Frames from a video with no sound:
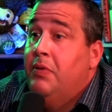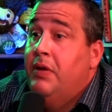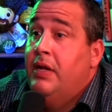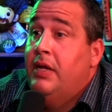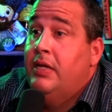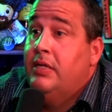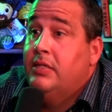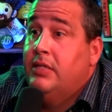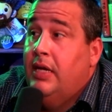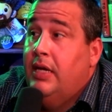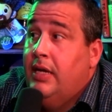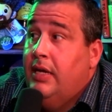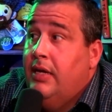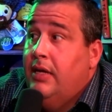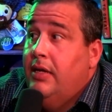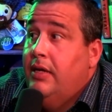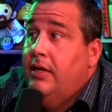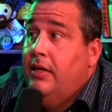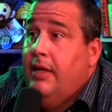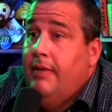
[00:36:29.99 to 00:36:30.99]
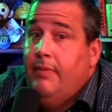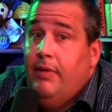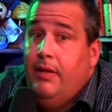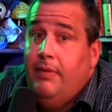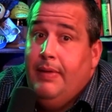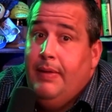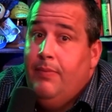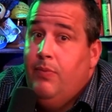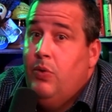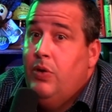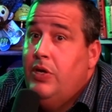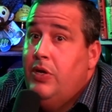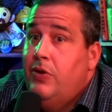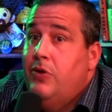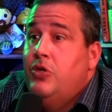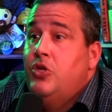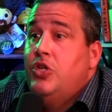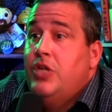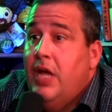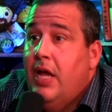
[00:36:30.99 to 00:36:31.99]
And it's like, come on, people, can you
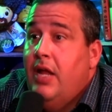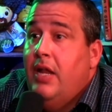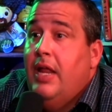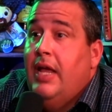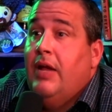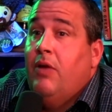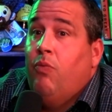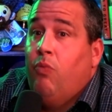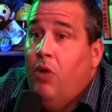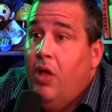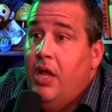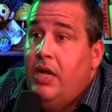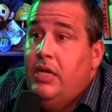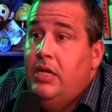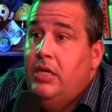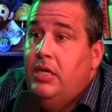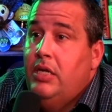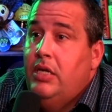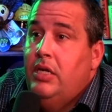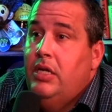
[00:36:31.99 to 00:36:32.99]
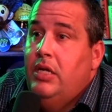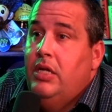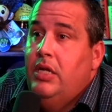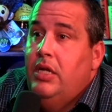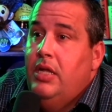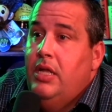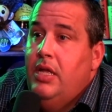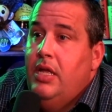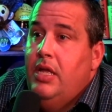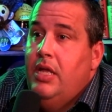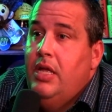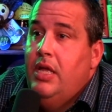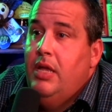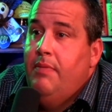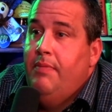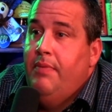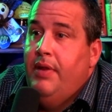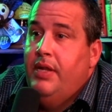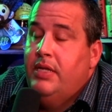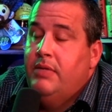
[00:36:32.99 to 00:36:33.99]
just yell, like, run?
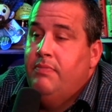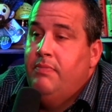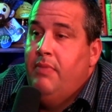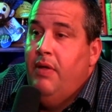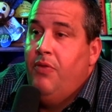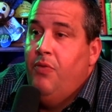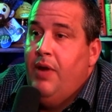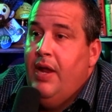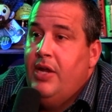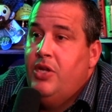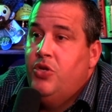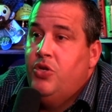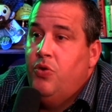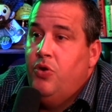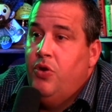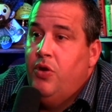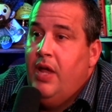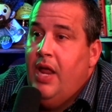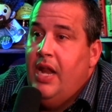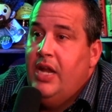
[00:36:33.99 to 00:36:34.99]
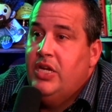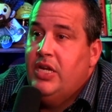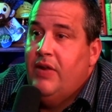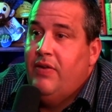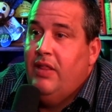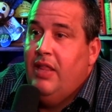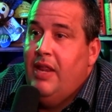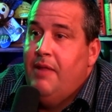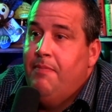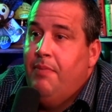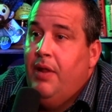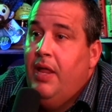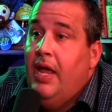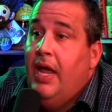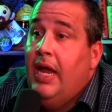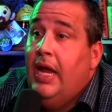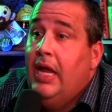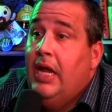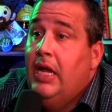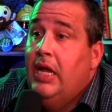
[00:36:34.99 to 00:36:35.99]
But it's Mother Nature, and you kind of just have to let it play.